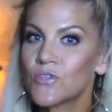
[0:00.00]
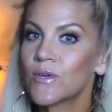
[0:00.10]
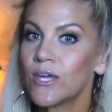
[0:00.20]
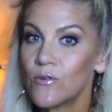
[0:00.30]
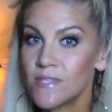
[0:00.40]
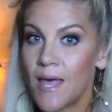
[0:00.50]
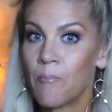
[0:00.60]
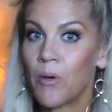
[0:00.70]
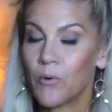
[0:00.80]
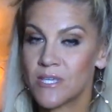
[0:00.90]
here's
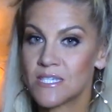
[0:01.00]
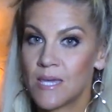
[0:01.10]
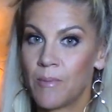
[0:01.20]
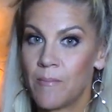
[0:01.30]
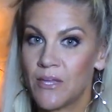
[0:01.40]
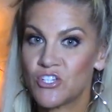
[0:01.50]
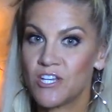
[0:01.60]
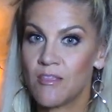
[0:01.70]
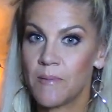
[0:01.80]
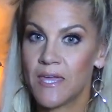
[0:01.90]
that bonus tip I
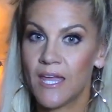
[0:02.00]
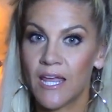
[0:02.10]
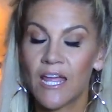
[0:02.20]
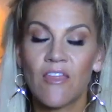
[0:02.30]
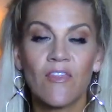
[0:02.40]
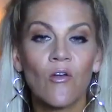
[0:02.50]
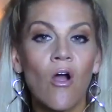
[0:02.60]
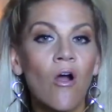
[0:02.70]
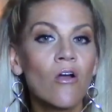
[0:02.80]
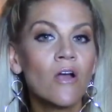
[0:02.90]
mentioned at the beginning. There
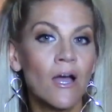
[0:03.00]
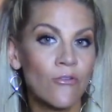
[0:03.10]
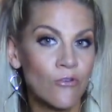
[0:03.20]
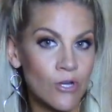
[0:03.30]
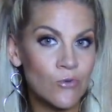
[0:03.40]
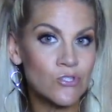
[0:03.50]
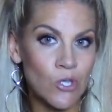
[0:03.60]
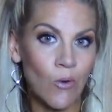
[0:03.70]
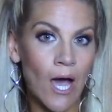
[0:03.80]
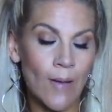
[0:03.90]
are other
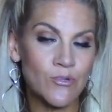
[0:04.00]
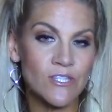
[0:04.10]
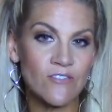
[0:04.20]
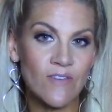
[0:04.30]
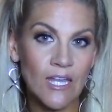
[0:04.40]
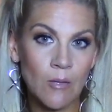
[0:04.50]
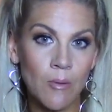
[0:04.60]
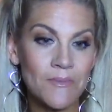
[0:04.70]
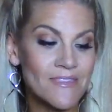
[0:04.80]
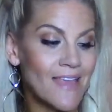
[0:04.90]
no-sew options
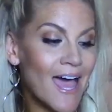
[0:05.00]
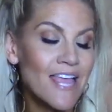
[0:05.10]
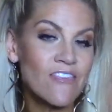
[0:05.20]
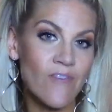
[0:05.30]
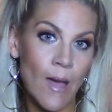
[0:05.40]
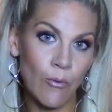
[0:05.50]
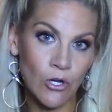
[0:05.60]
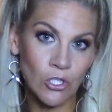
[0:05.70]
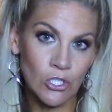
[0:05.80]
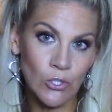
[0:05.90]
available besides
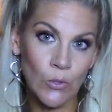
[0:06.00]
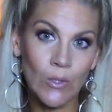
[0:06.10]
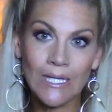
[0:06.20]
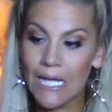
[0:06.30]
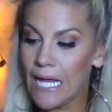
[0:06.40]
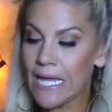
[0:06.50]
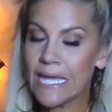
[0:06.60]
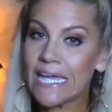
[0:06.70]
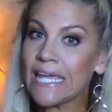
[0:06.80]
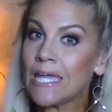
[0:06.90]
fabric glue, like
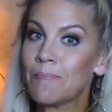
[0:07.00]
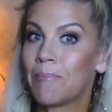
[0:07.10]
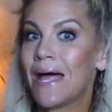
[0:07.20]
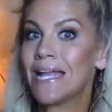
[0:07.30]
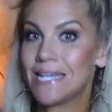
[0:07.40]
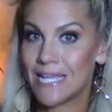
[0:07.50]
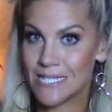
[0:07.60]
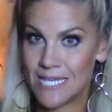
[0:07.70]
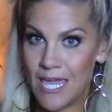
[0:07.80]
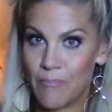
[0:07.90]
heat bonding
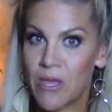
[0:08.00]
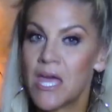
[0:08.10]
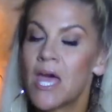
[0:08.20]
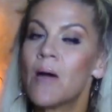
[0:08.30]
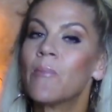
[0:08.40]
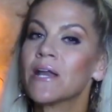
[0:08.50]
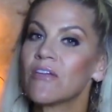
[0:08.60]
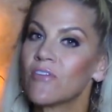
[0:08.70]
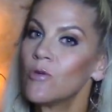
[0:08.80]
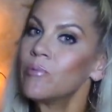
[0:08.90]
tape. But
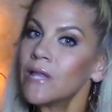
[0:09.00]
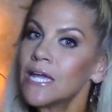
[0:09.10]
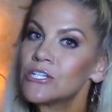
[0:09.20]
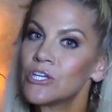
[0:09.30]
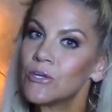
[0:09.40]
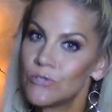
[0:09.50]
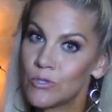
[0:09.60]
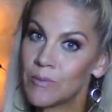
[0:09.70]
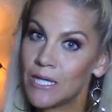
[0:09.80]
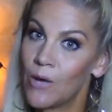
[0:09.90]
if you plan to use
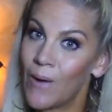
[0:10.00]
your pillow